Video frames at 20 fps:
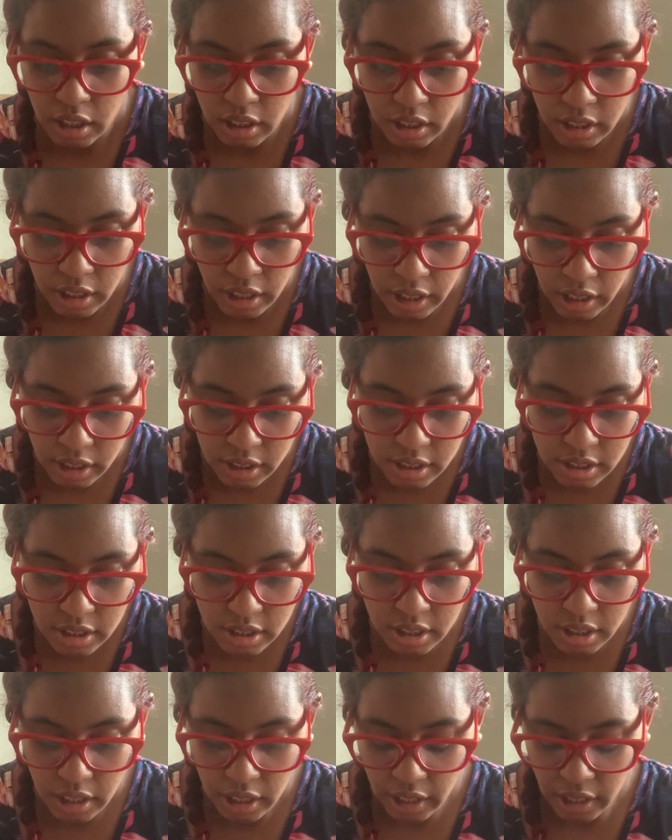
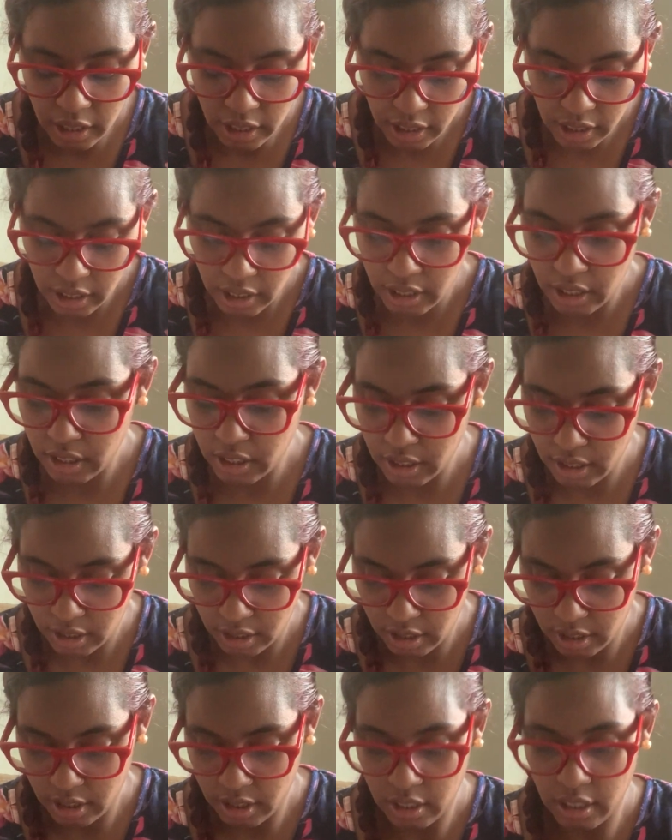Next, I
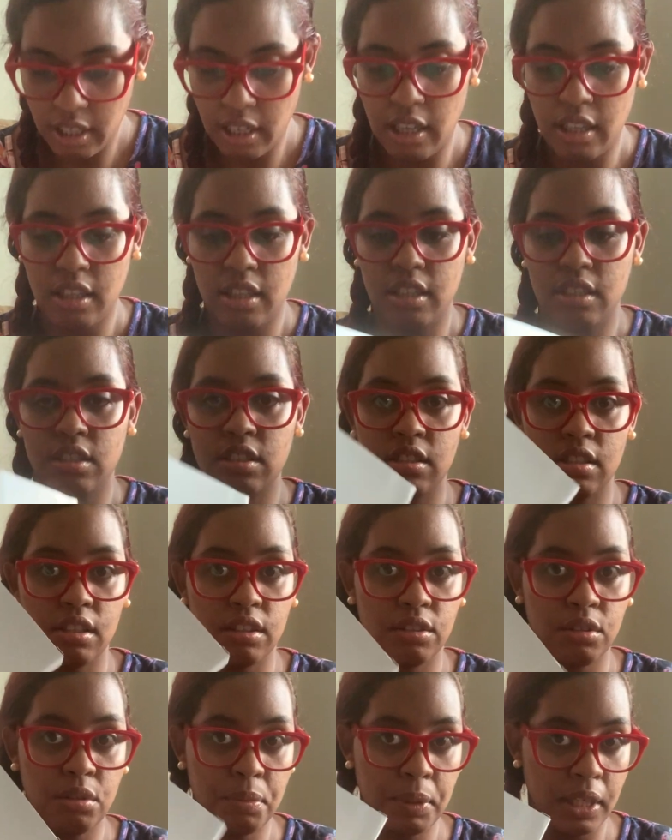got this
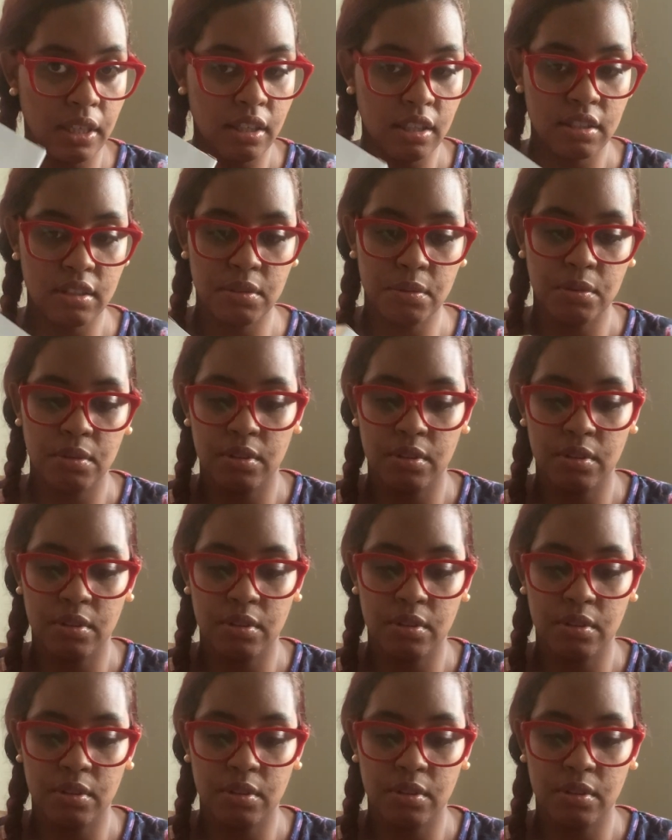little box.